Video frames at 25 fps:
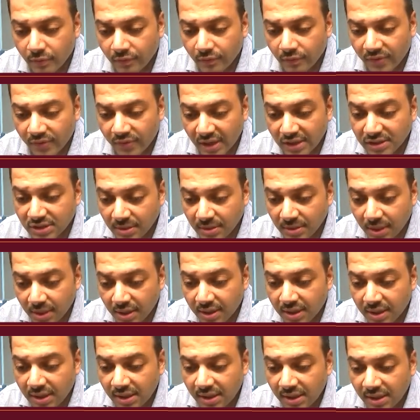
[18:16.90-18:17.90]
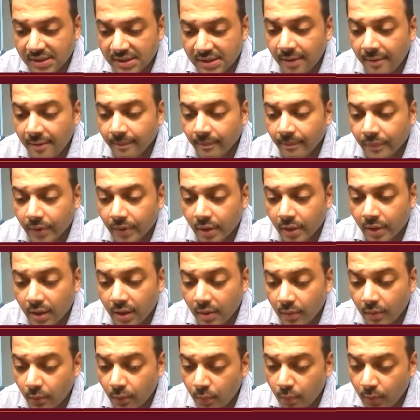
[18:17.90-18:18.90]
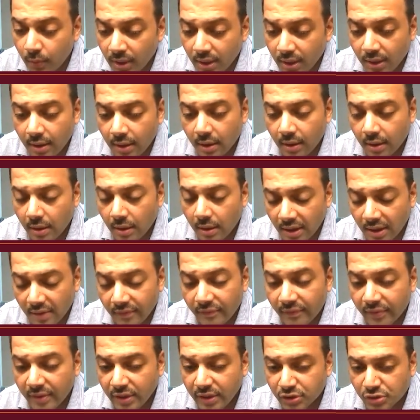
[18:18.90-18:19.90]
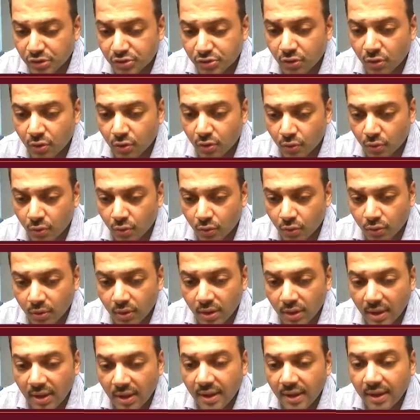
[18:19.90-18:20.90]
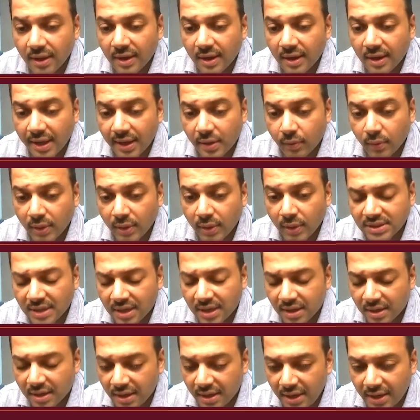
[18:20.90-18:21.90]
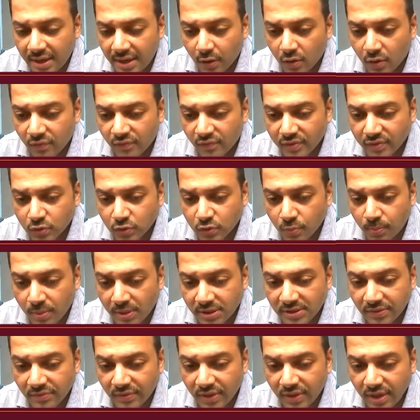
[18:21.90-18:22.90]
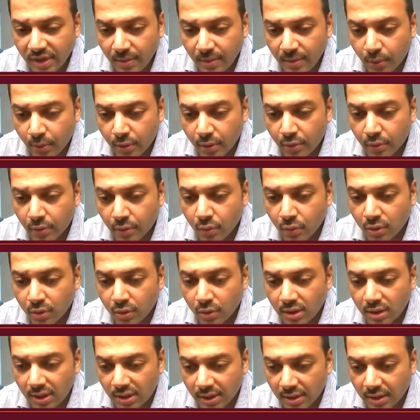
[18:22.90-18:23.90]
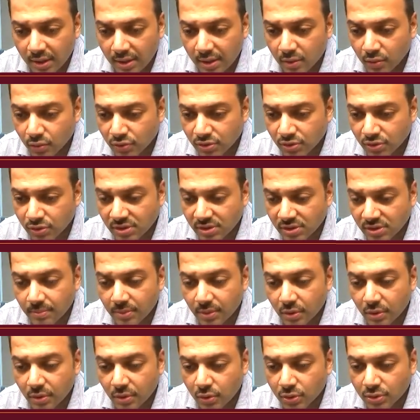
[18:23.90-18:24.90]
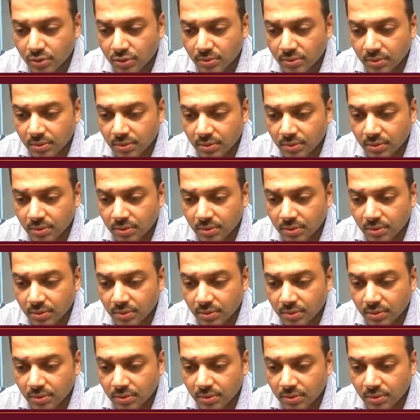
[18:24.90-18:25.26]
financial market will have very strong growth. Likewise, credit, all of us know, plays a very important role in the entire ecosystem, because